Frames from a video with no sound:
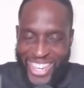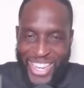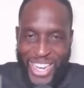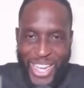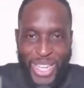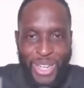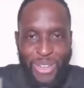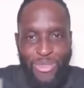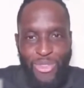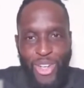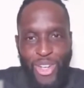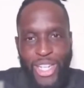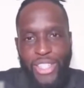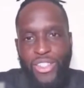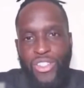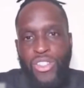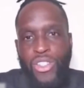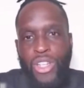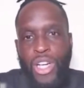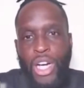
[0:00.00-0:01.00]
yeah, negative
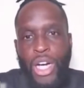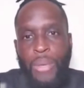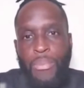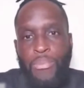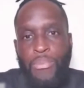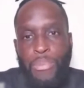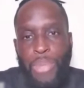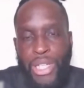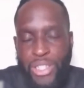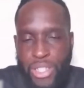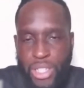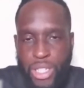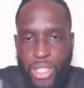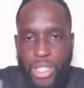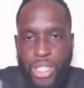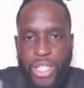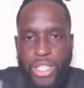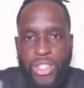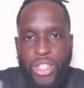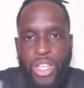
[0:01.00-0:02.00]
rights um
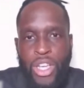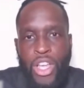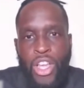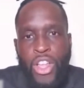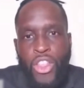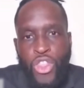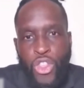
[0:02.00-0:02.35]
basically is